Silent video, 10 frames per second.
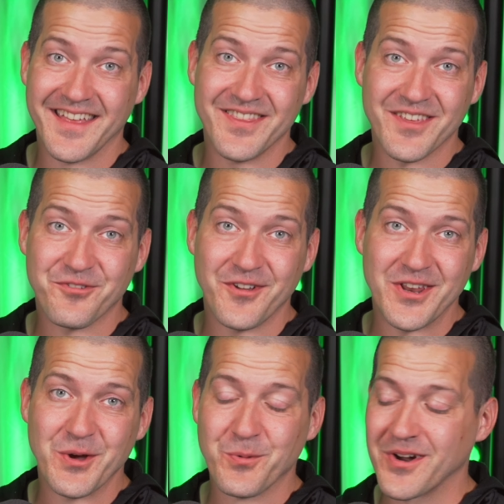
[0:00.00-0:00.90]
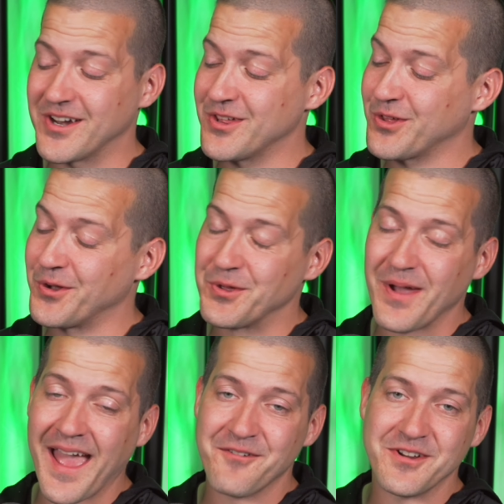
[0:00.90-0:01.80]
In this video, we're gonna show
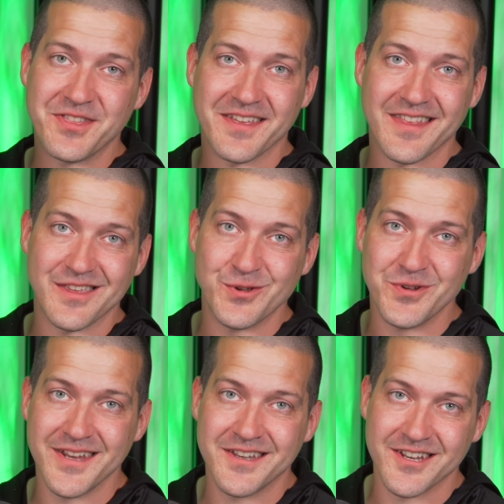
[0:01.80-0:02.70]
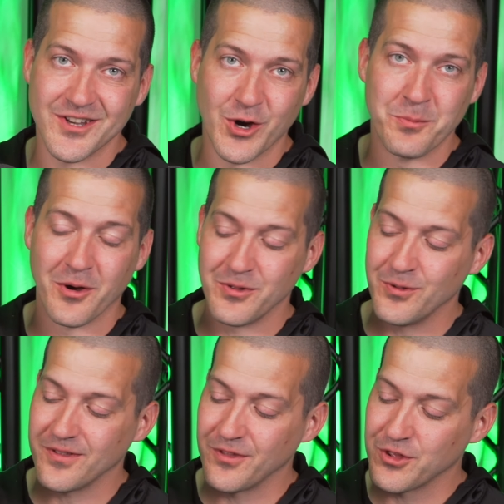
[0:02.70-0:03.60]
you everything that you need to know about
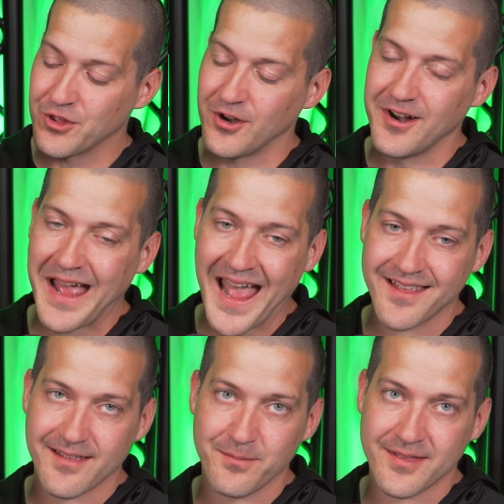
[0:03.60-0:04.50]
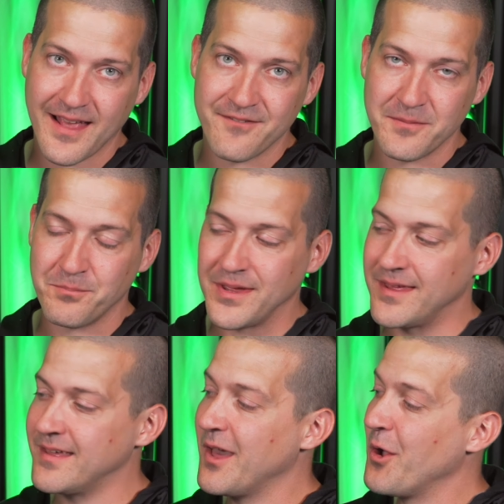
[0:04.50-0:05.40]
using the Shure
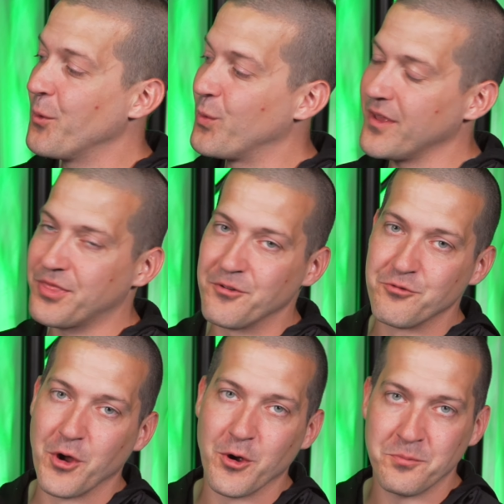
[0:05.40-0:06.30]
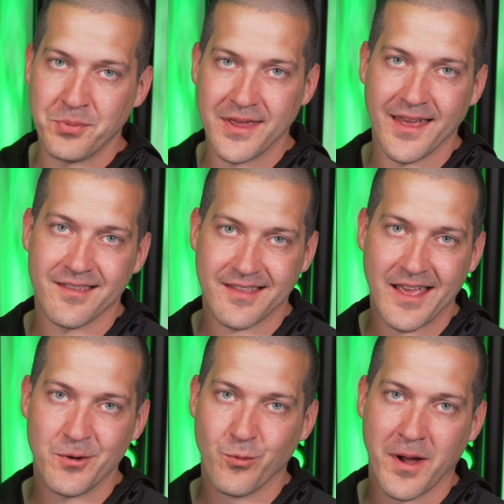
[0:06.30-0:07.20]
SM7B with the Rode
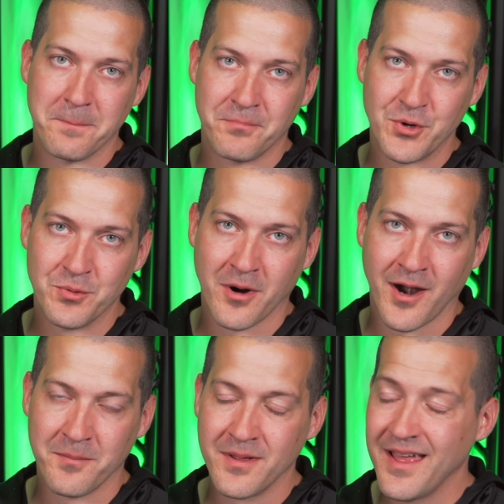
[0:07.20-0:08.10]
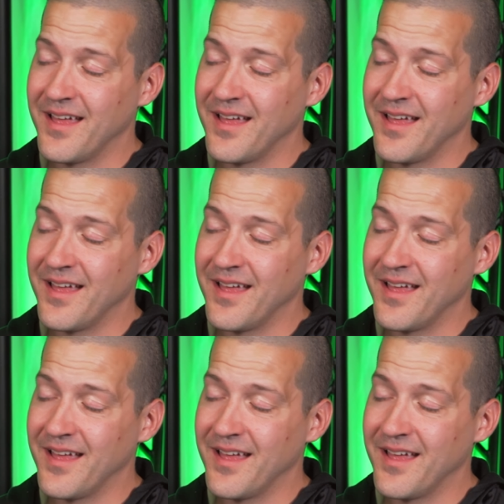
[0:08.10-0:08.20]
PSA-1 boom arm.